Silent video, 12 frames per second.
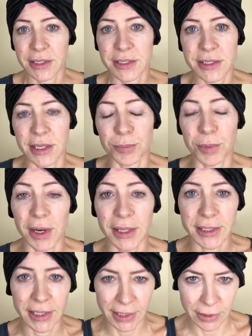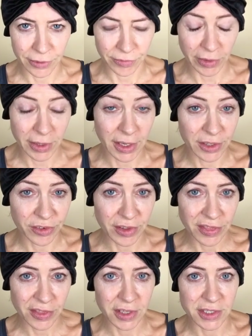said politely it looked very
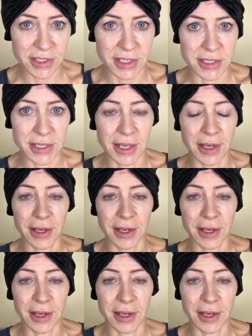1930s,